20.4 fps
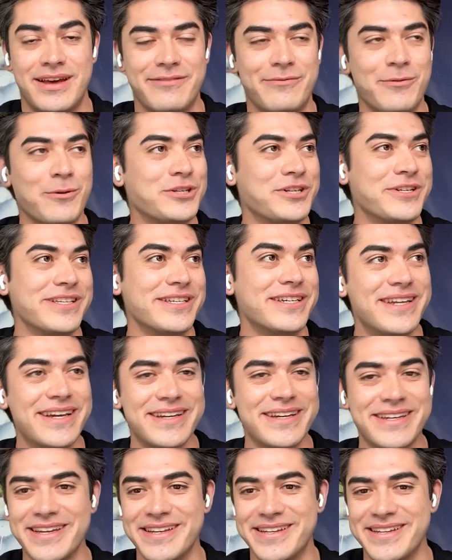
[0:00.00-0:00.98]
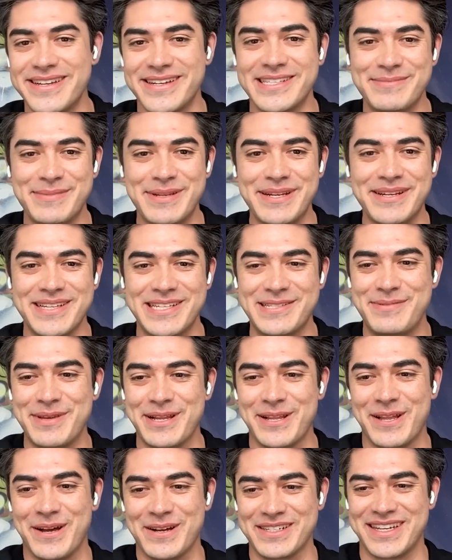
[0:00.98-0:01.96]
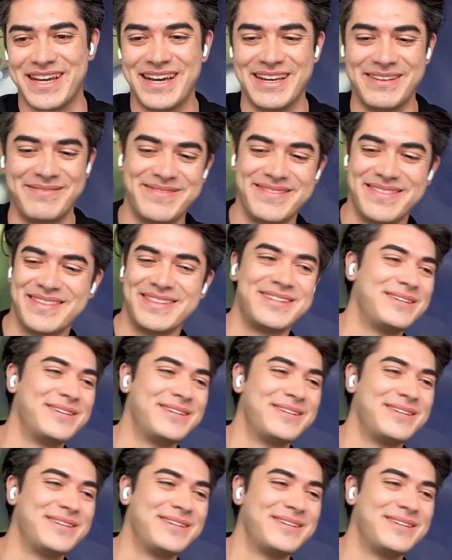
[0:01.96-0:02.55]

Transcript: unfortunately, a decade. Yeah, it's been a long time.